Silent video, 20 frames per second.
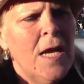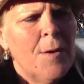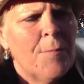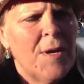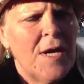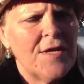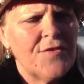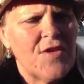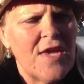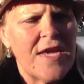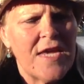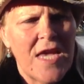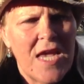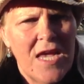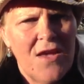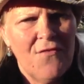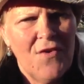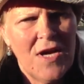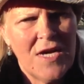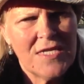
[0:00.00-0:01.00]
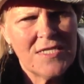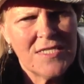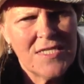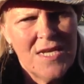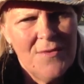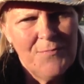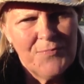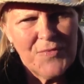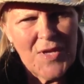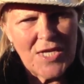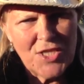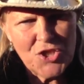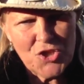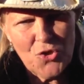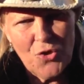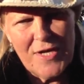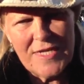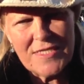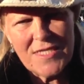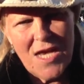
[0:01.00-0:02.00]
But they gave us a
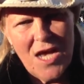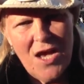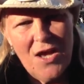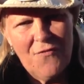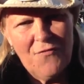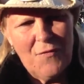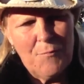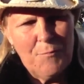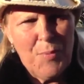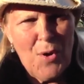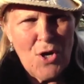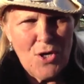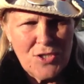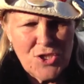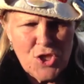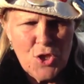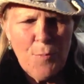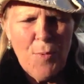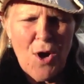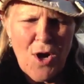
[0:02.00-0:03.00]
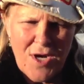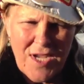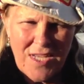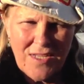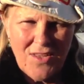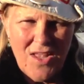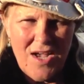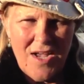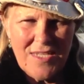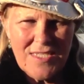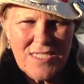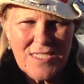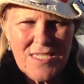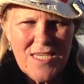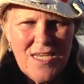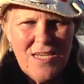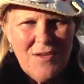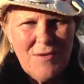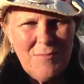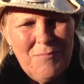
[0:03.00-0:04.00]
choice of two parking lots,
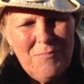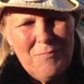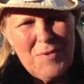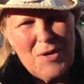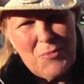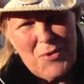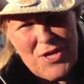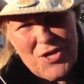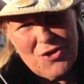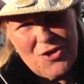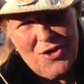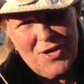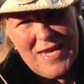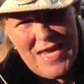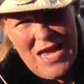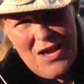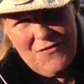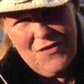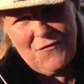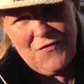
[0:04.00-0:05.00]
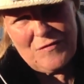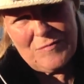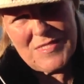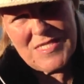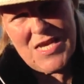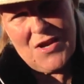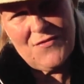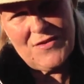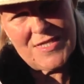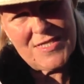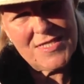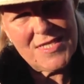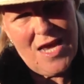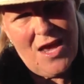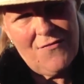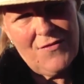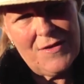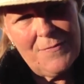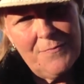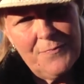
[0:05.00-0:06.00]
but we could only have it from 7 to
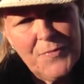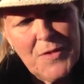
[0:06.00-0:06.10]
7.